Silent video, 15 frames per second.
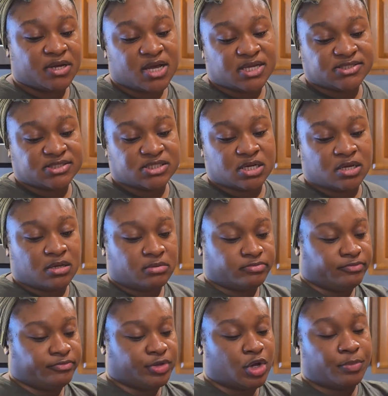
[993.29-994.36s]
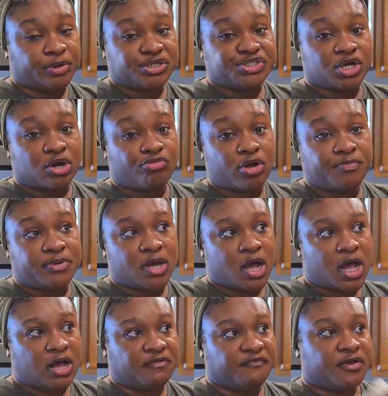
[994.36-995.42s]
because the numbers are rubbed
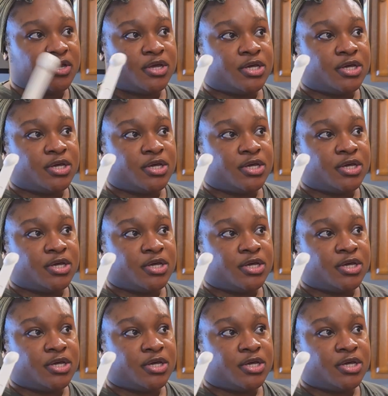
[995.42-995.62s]
off.